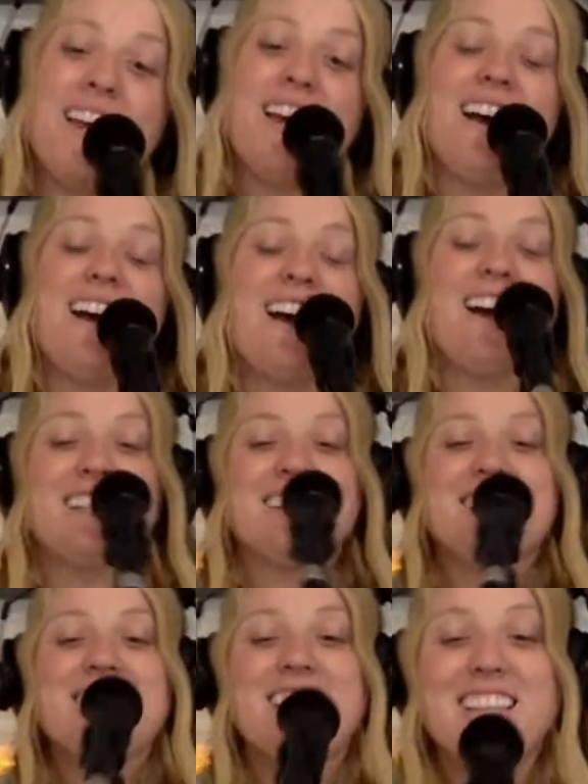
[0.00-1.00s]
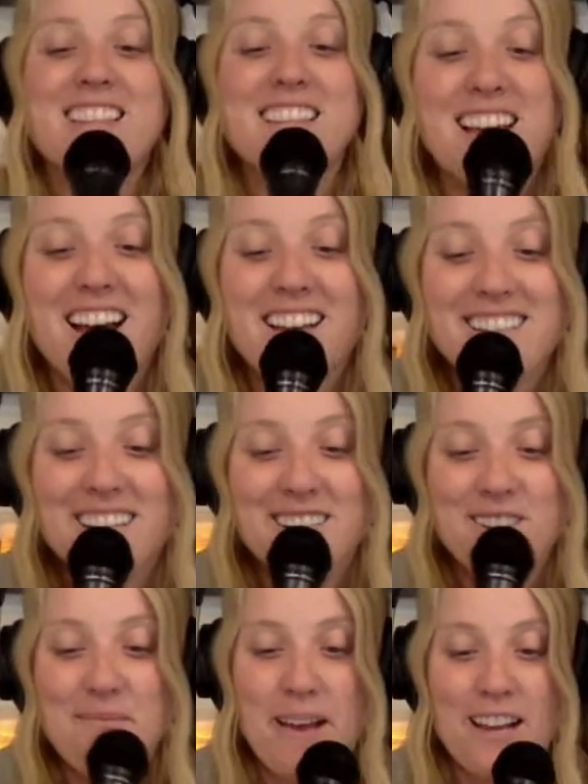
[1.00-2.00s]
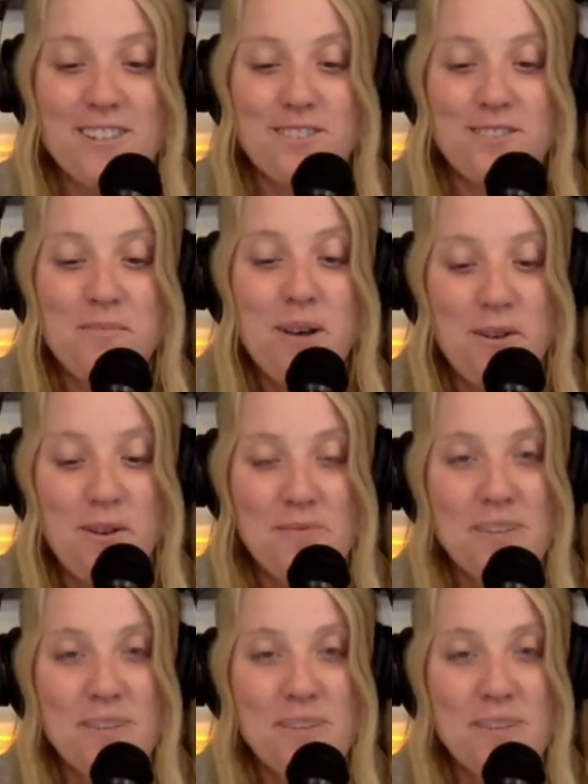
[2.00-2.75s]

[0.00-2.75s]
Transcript: I just think that that is such a magical poem